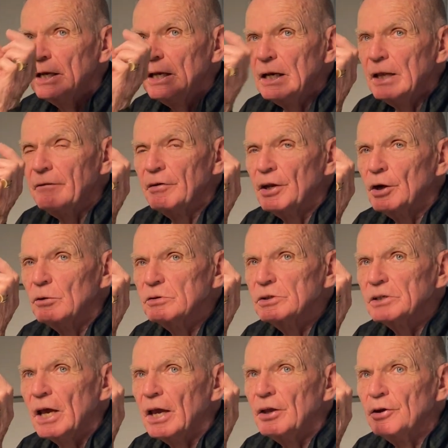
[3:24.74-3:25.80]
He'd leave a note
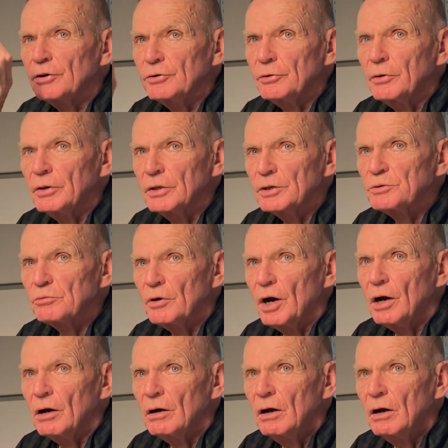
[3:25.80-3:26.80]
saying you're doing this wrong.